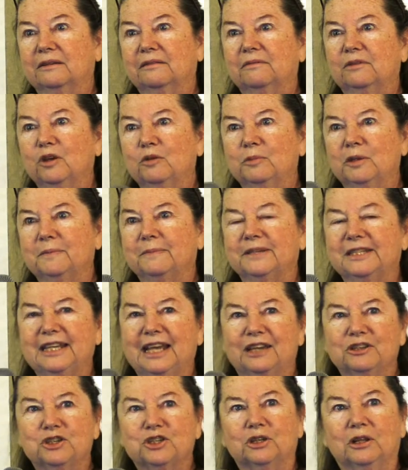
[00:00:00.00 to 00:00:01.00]
human
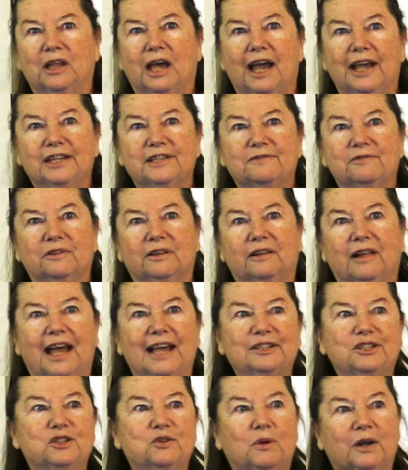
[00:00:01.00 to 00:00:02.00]
potentialized for the
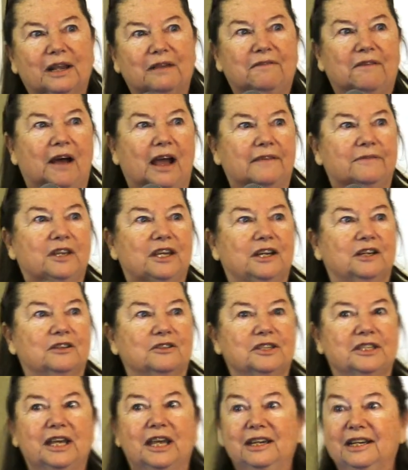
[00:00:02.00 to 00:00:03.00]
last 25
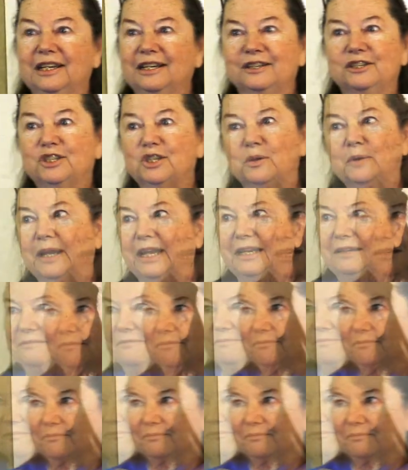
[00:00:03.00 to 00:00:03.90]
years, doing,